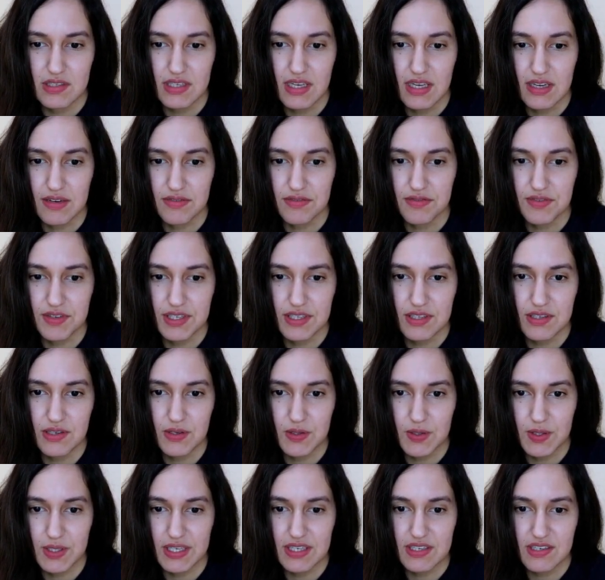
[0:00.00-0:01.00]
gotta fix her
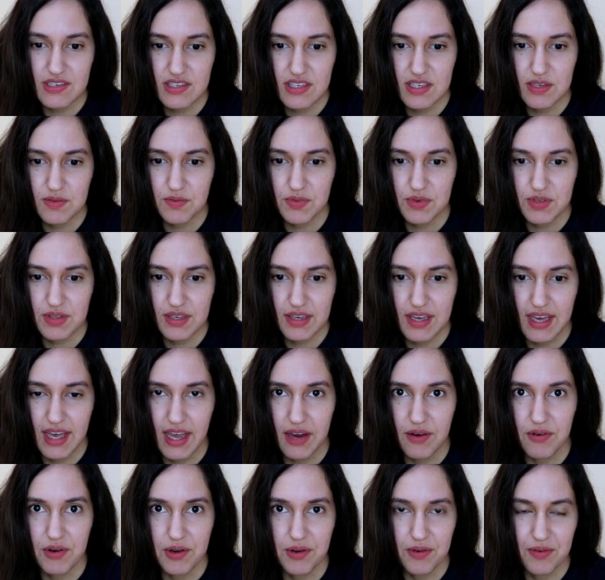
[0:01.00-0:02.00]
relationship with
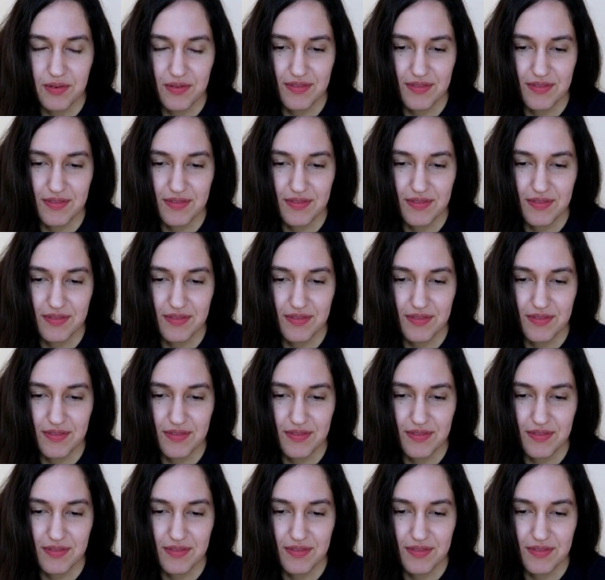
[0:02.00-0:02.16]
Cairo.